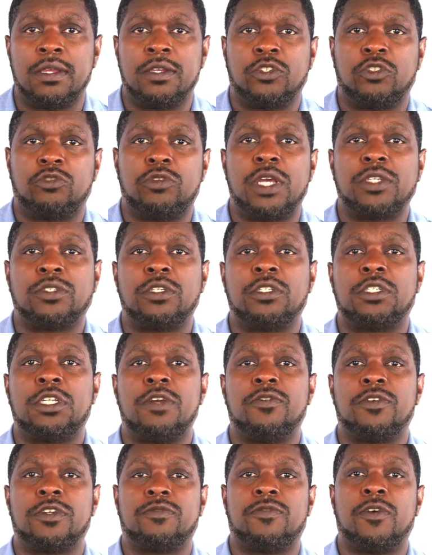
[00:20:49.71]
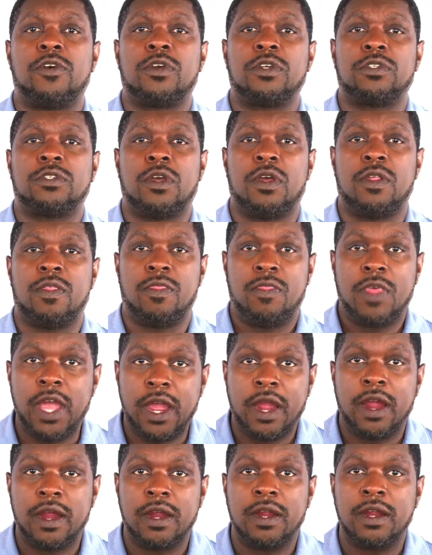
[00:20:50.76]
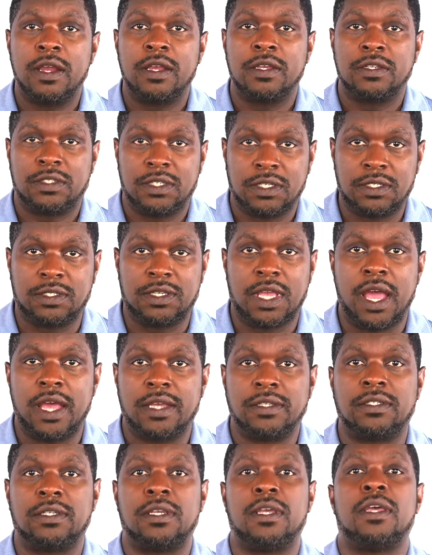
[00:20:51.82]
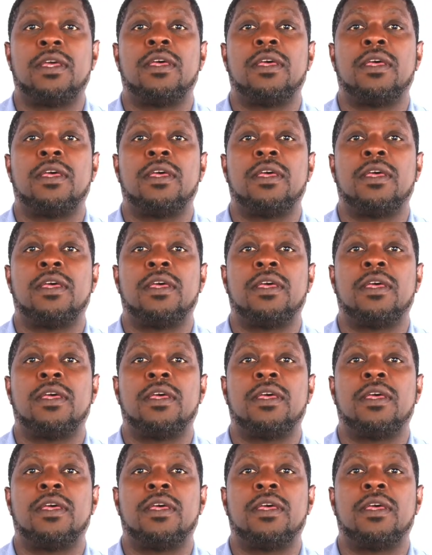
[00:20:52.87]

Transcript: Stressed achievers focus on their success,